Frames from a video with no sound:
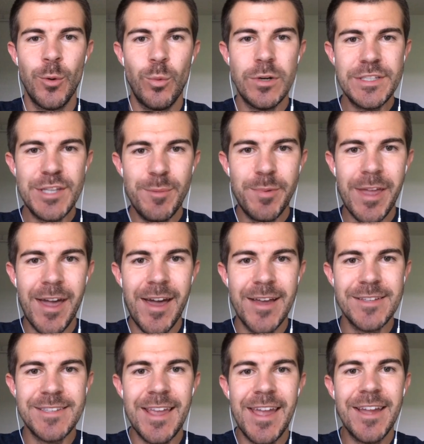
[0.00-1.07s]
What's up
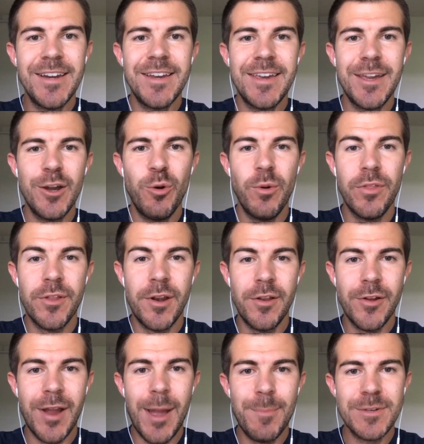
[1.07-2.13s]
guys, Andy here with
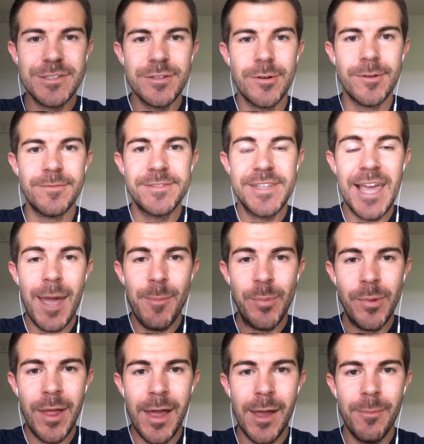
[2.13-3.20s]
another episode of
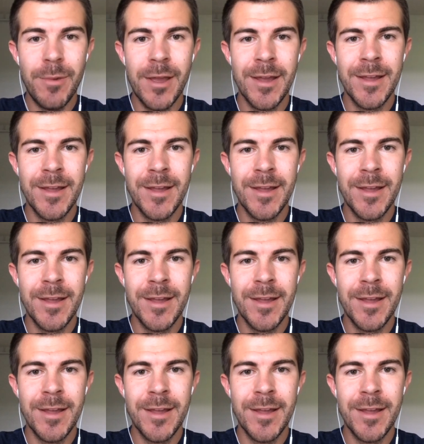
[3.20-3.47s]
TapLab,